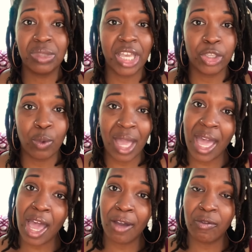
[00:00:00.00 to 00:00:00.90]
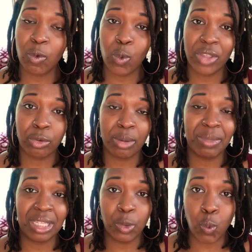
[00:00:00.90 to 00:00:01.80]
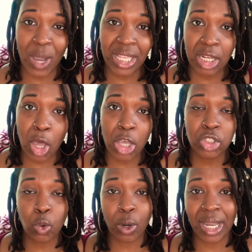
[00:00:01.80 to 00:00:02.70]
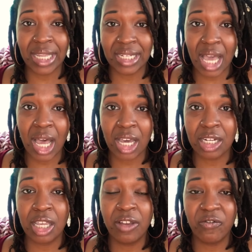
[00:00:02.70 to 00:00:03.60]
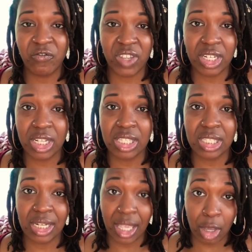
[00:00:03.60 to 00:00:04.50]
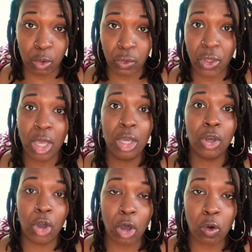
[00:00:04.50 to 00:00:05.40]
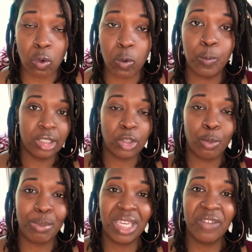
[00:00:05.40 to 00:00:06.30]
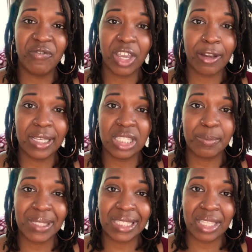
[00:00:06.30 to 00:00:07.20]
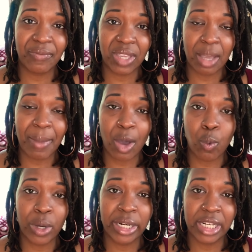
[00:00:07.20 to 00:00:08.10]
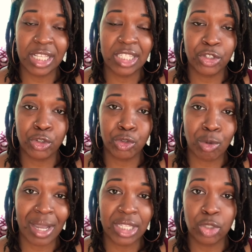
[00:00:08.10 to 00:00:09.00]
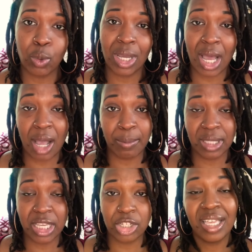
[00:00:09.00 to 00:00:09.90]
that you have, whether it be weight loss or a non-fitness and health goal. So be very specific about what it is that you're trying to accomplish.